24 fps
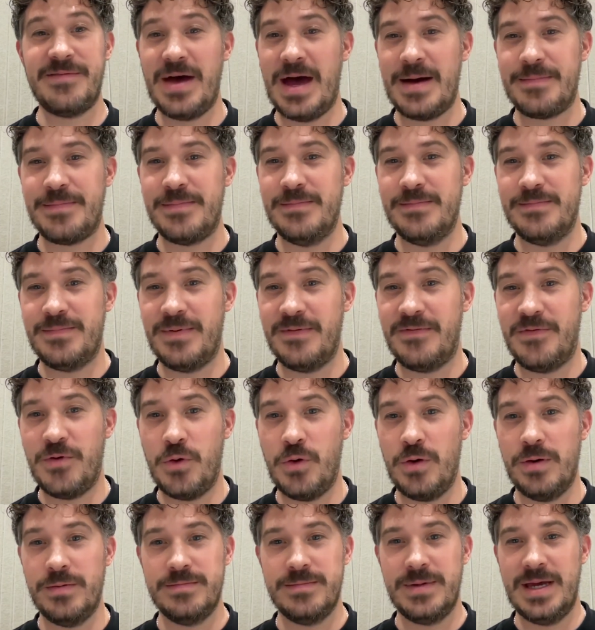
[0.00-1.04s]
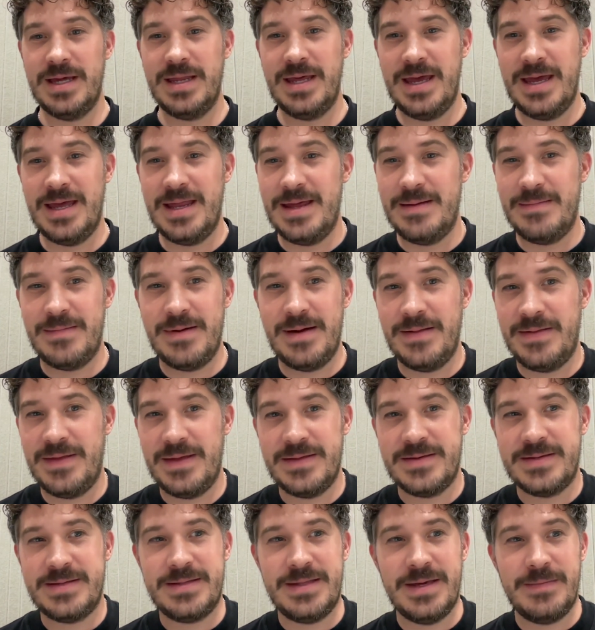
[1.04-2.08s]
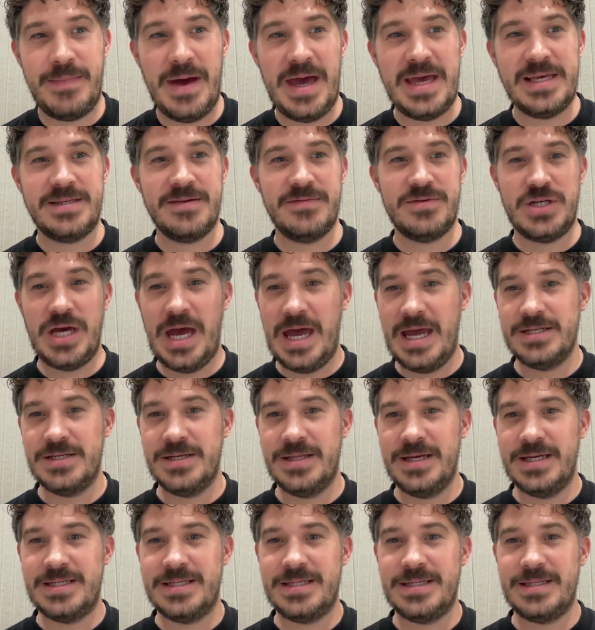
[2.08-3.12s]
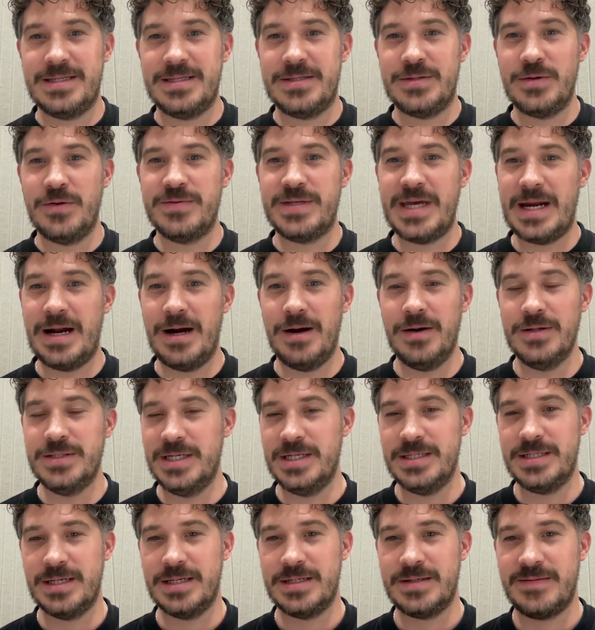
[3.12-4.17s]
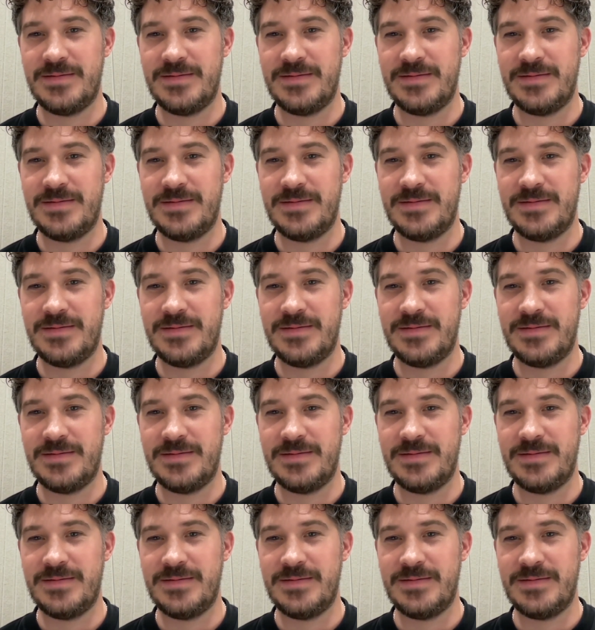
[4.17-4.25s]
happened before. The pace of change of this sort of technology is just